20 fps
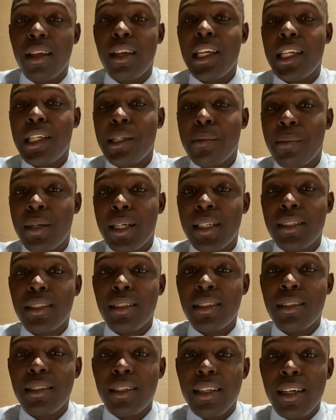
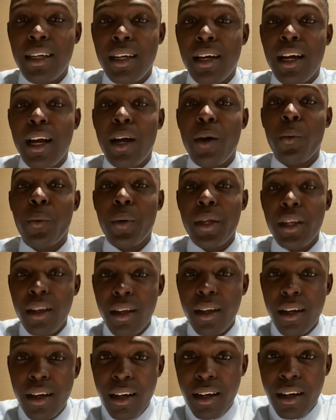Imagine a
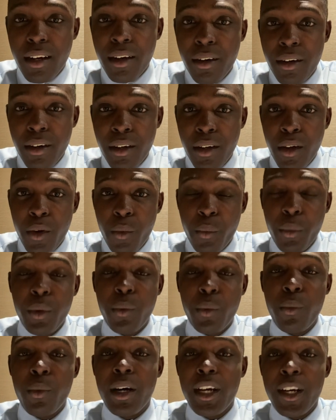wind car with
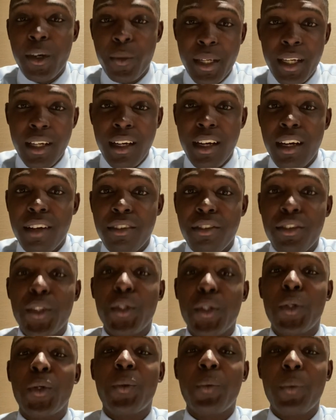1 week of
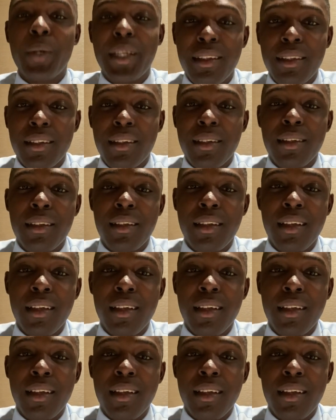no wind.